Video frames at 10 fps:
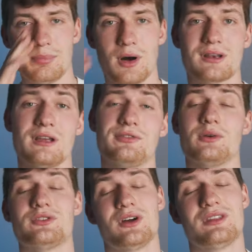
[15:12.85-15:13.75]
But if you
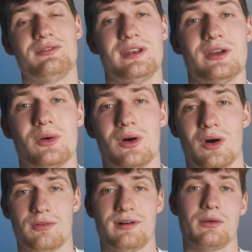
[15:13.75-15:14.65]
enjoyed the video
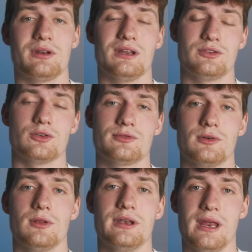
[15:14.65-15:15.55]
or found it
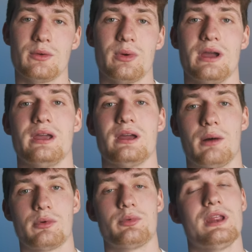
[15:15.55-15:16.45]
useful in any way, I
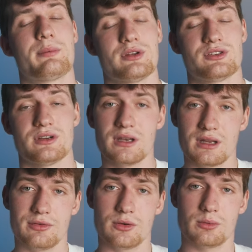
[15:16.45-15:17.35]
would really appreciate
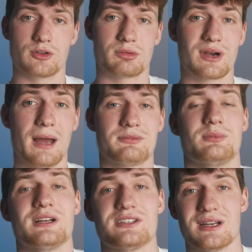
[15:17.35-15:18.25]
if you would subscribe to
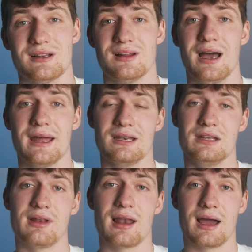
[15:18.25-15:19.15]
my channel and
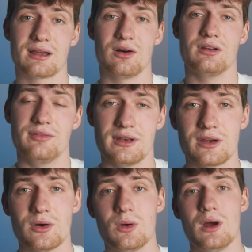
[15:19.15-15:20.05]
leave a like on the
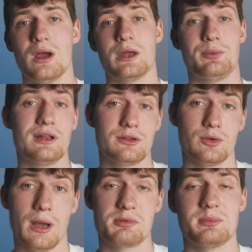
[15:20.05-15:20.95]
video. It really
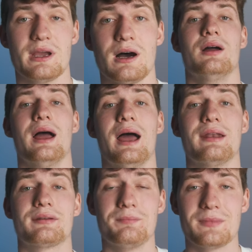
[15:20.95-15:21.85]
do helps me out,
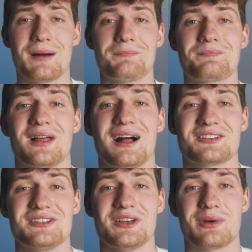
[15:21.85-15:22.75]
and yeah, I'll
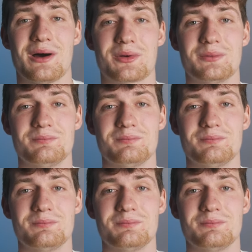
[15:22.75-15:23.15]
see you around.